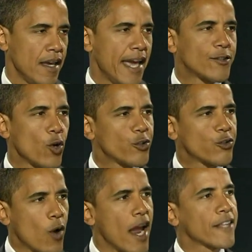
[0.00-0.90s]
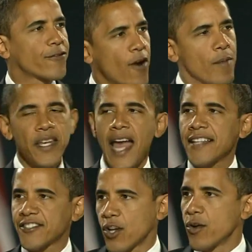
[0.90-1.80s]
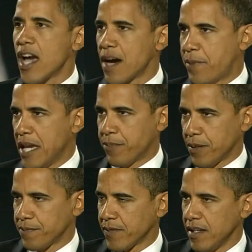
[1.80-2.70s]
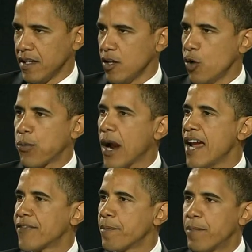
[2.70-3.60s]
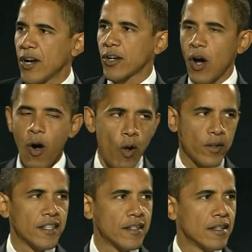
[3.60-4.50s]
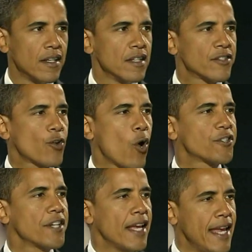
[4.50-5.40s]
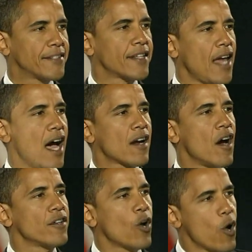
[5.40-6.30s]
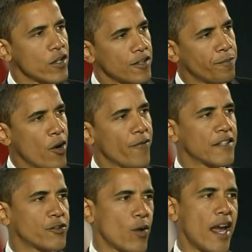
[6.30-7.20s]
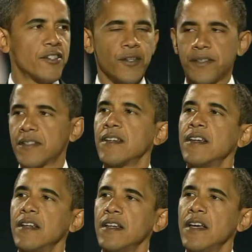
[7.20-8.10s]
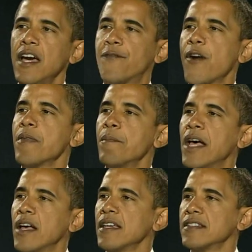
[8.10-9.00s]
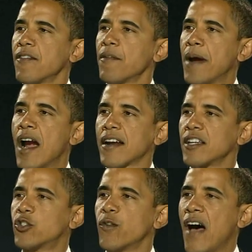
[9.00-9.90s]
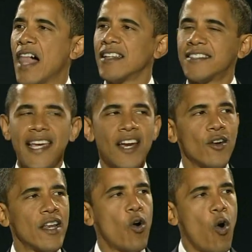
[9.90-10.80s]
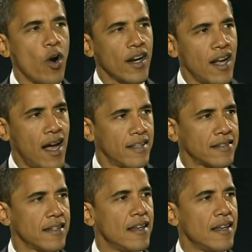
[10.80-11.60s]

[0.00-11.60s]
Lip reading: It drew strength from the not-so-young people who braved the bitter cold and scorching heat to knock on doors of perfect strangers, and from the millions of Americans who volunteered and organized